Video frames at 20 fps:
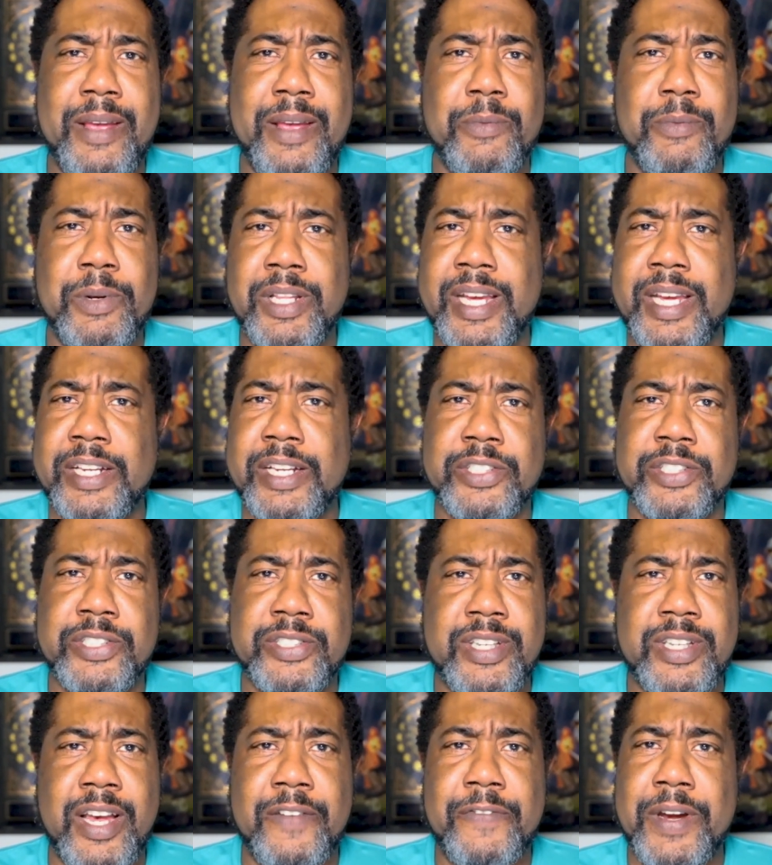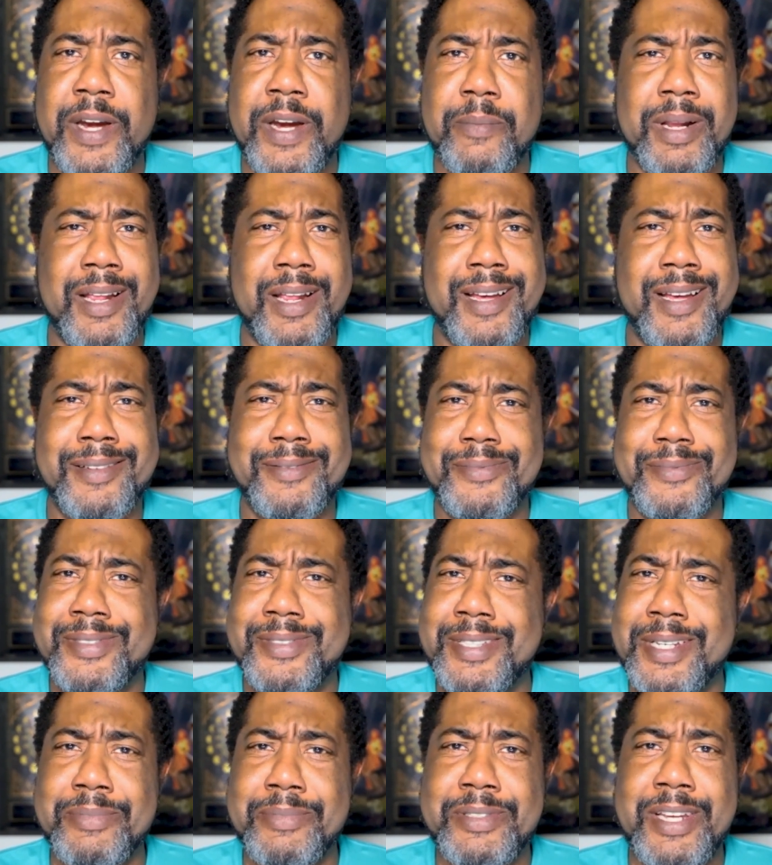We'll look at your stuff here. But
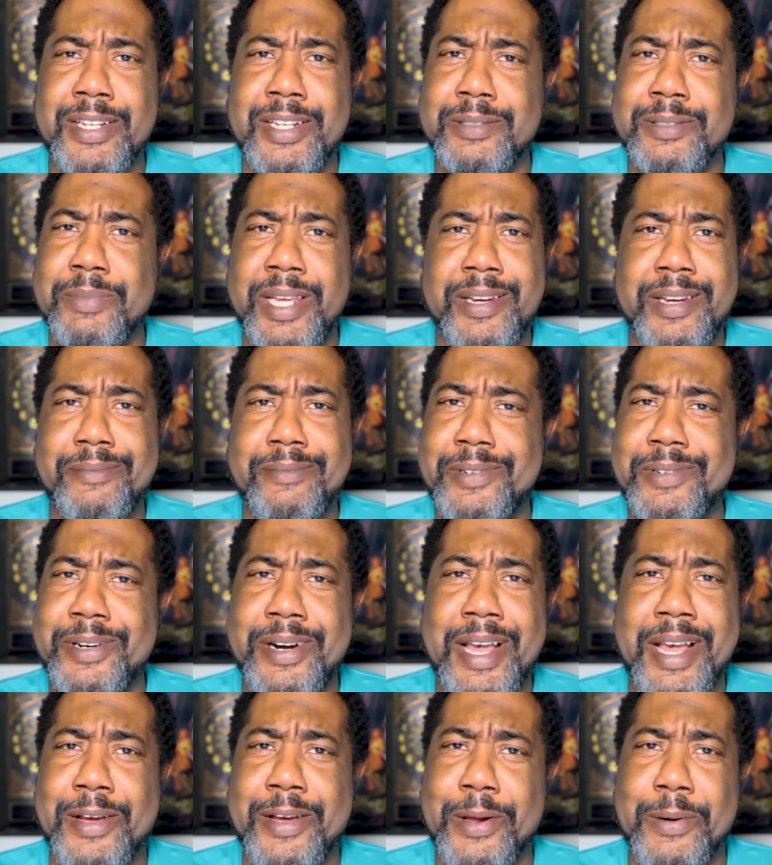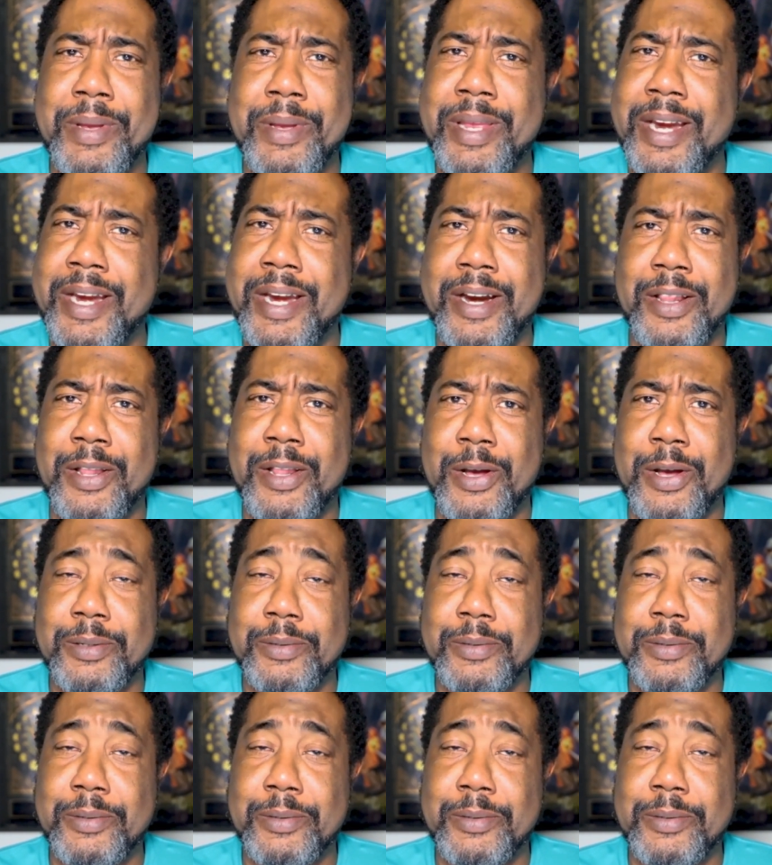something tells me you're not going to be here long.